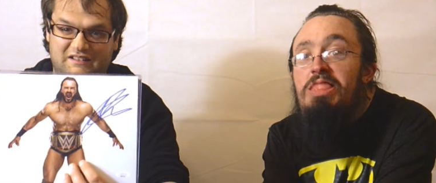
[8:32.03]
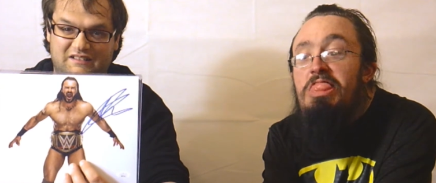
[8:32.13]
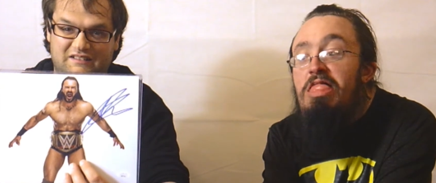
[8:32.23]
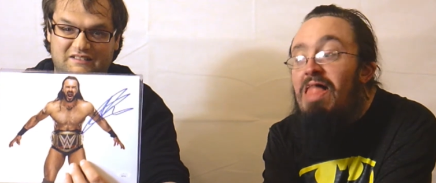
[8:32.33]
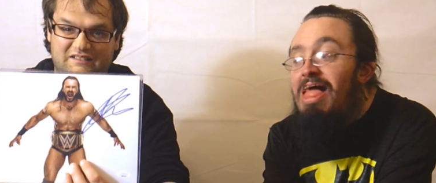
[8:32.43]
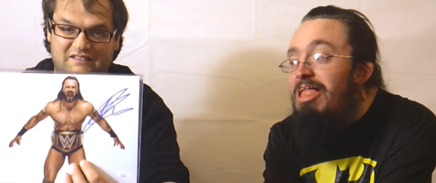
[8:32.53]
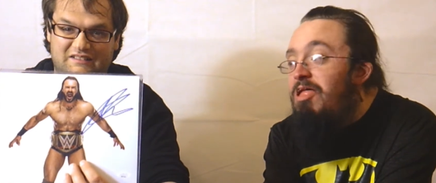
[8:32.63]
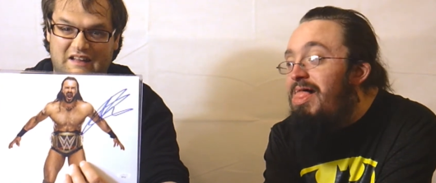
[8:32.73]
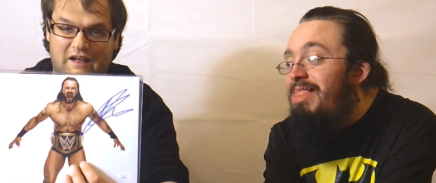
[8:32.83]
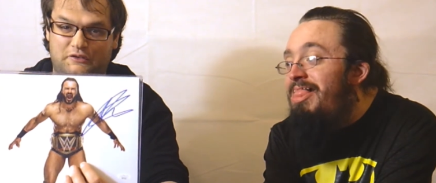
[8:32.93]
Speaker 1: a good buy there,
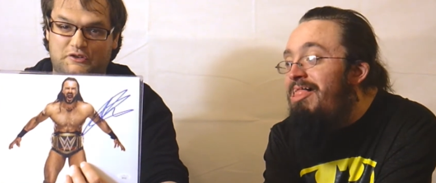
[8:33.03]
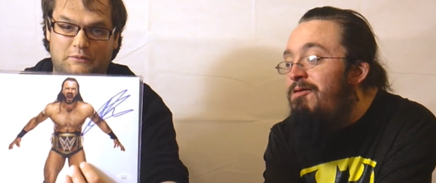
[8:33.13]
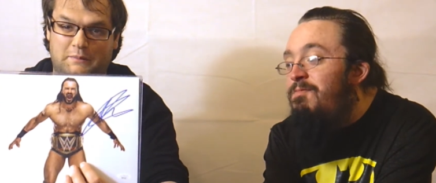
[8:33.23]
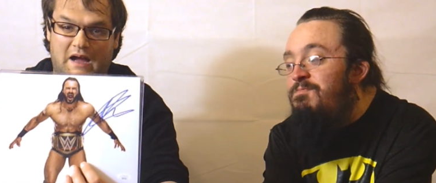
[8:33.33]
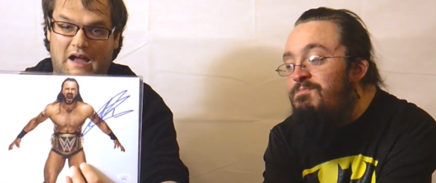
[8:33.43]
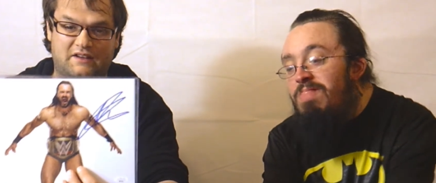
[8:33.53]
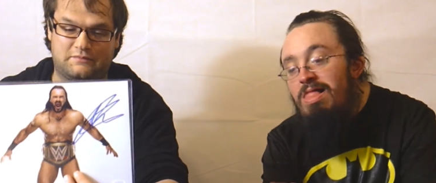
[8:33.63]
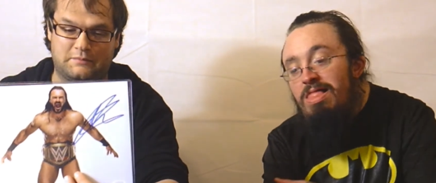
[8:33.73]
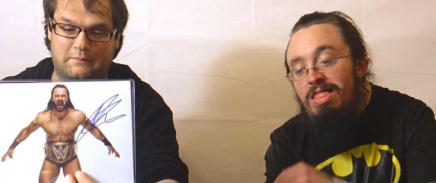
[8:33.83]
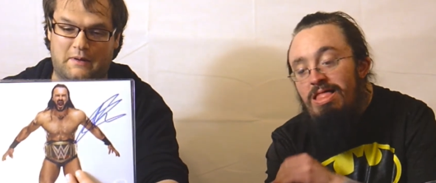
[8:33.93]
man. That was a good buy.
Speaker 2: I
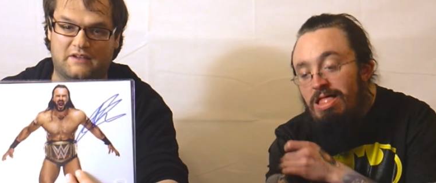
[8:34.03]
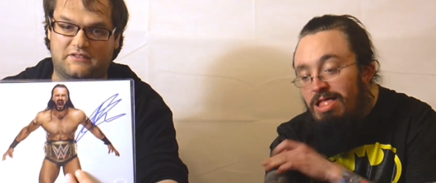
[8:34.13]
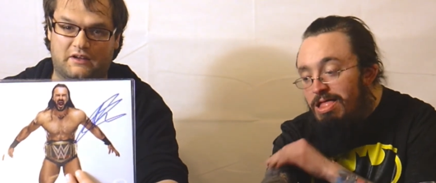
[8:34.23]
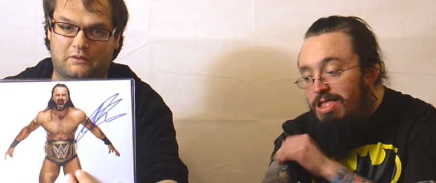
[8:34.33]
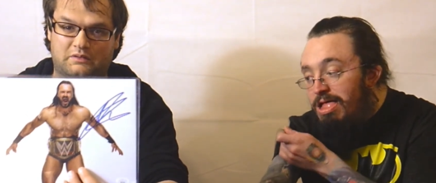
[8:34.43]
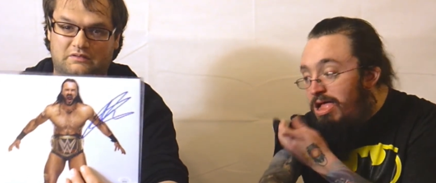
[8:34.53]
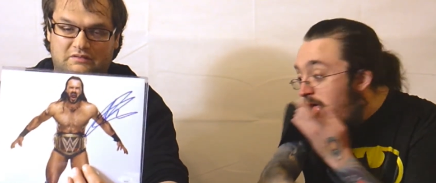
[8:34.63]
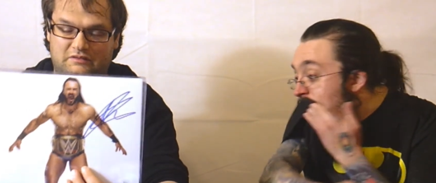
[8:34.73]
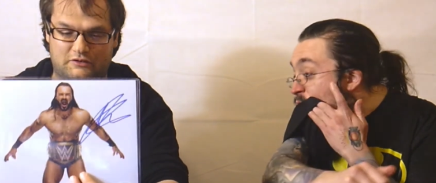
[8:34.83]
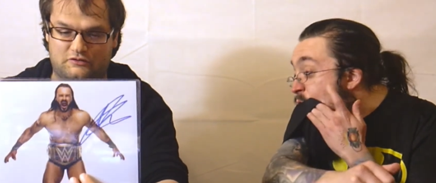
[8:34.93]
might buy a second one,
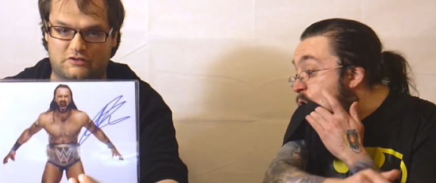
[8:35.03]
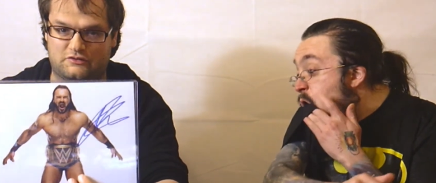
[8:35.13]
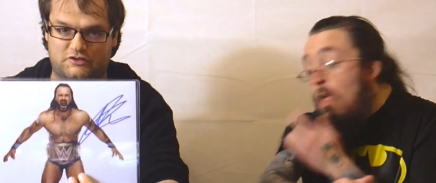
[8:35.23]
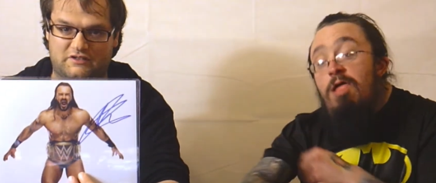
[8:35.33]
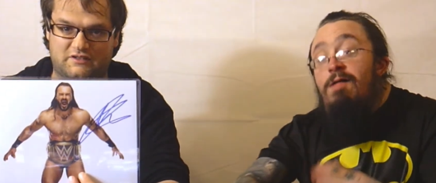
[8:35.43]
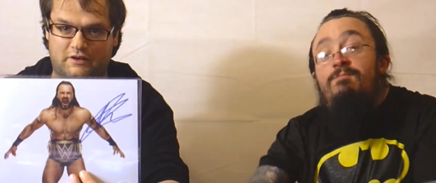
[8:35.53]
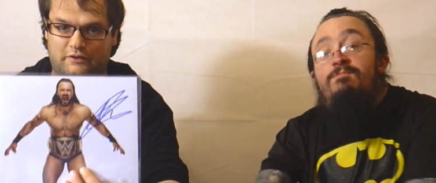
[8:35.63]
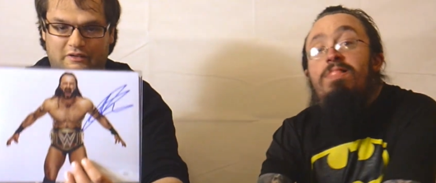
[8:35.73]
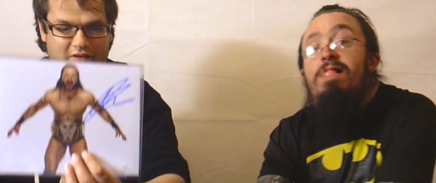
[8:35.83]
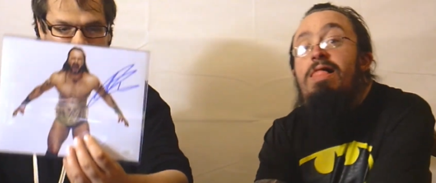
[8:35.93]
just just for shits and giggles.
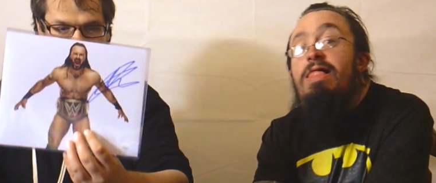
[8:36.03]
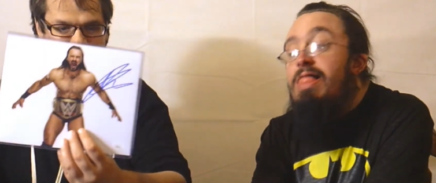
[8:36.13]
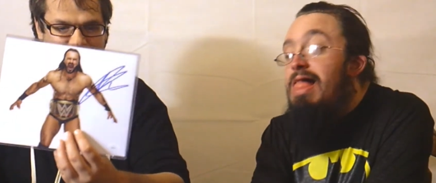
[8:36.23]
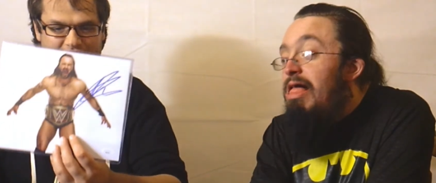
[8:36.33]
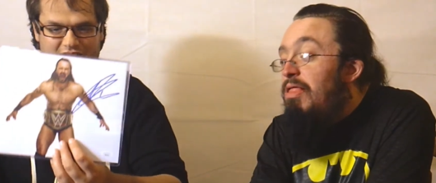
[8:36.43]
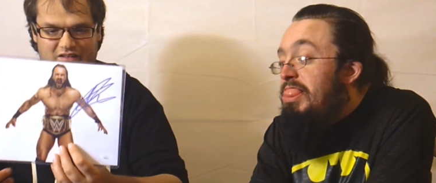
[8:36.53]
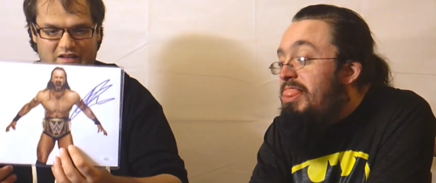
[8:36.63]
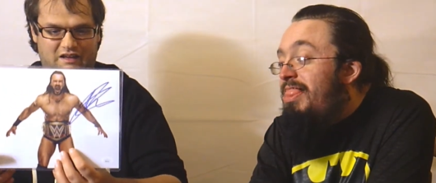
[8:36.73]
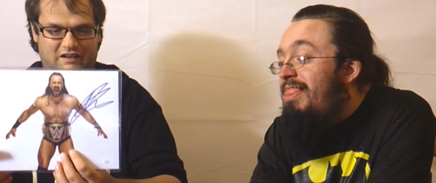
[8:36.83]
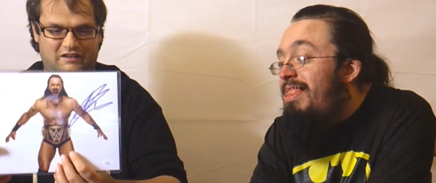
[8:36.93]
Yeah, that was. Yeah.